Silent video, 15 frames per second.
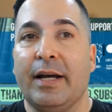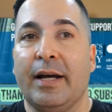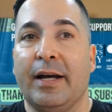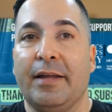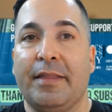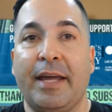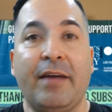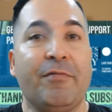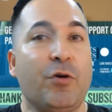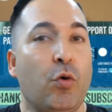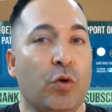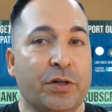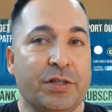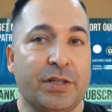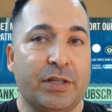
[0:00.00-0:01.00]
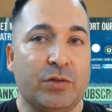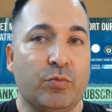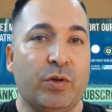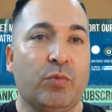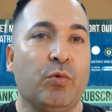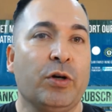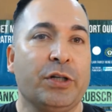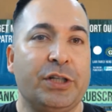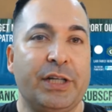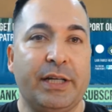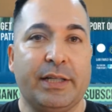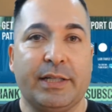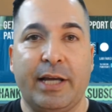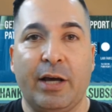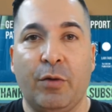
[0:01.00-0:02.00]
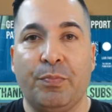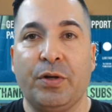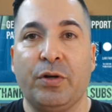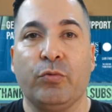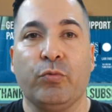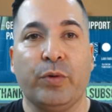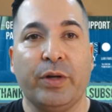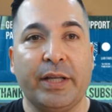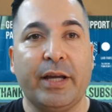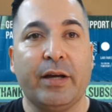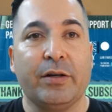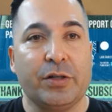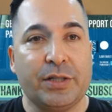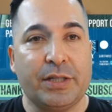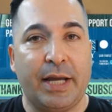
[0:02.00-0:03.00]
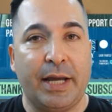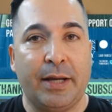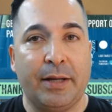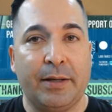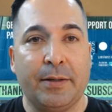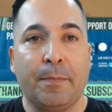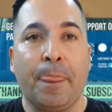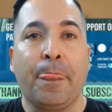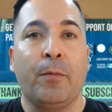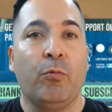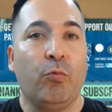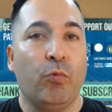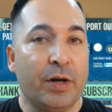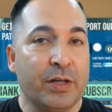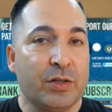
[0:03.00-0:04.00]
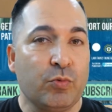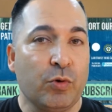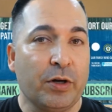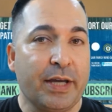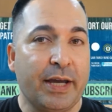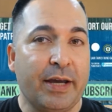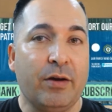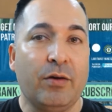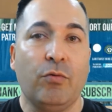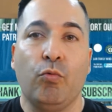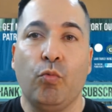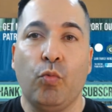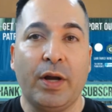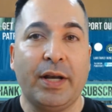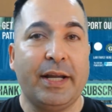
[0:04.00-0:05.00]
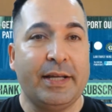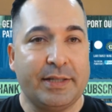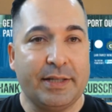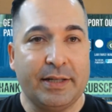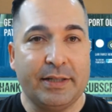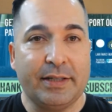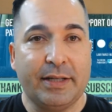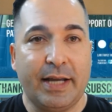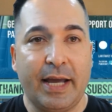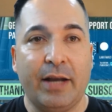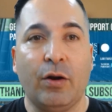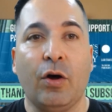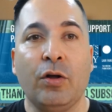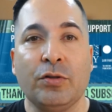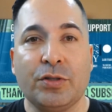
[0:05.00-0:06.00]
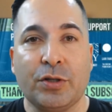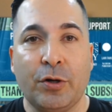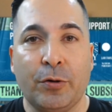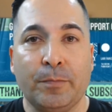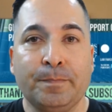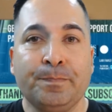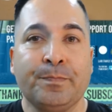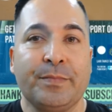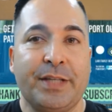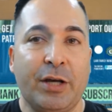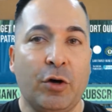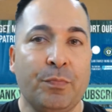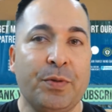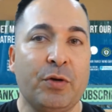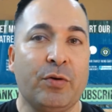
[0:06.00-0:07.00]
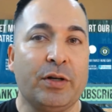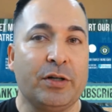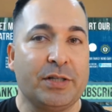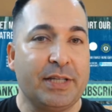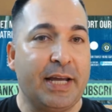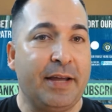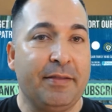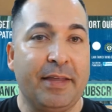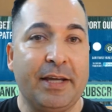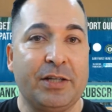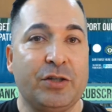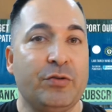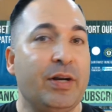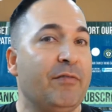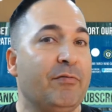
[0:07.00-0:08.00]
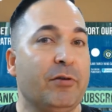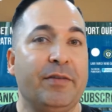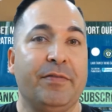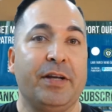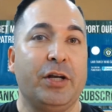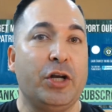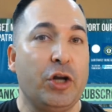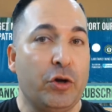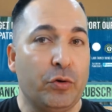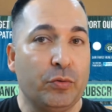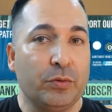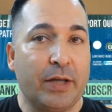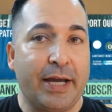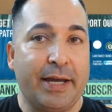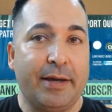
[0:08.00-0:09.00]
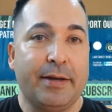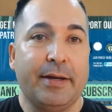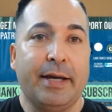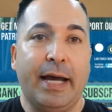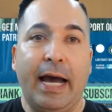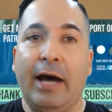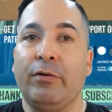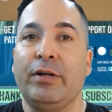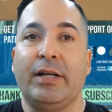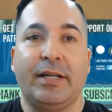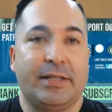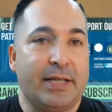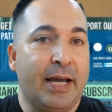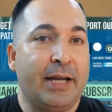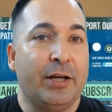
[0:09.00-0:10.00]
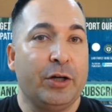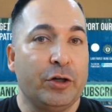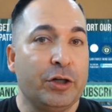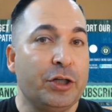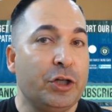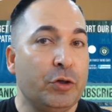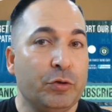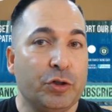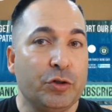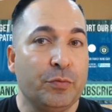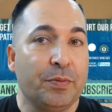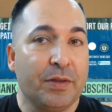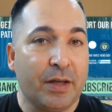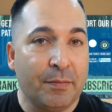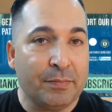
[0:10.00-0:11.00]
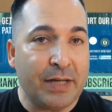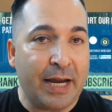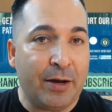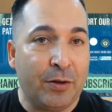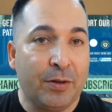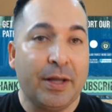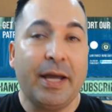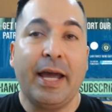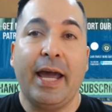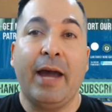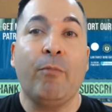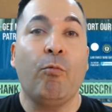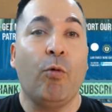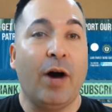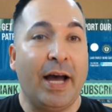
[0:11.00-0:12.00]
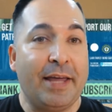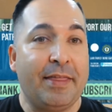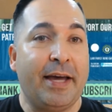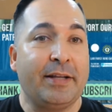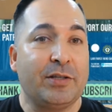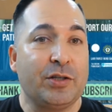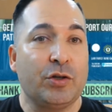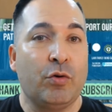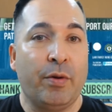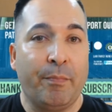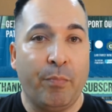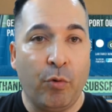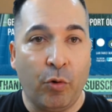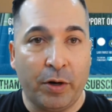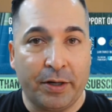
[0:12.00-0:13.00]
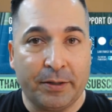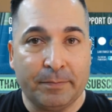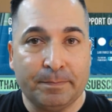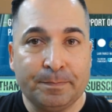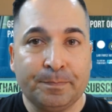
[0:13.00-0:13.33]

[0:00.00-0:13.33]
They have courses with worksheets to help you to really understand what is working, what isn't, and also to help you understand things you never even knew, like how to design a good YouTube thumbnail and why that's so important.